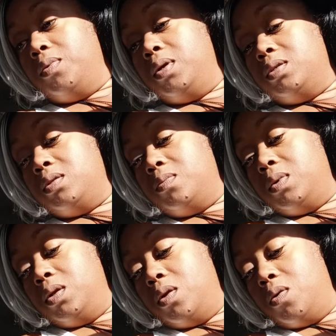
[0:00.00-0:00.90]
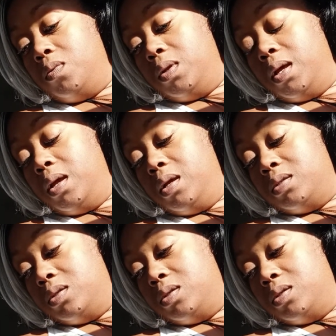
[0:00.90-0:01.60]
wisdom and knowledge.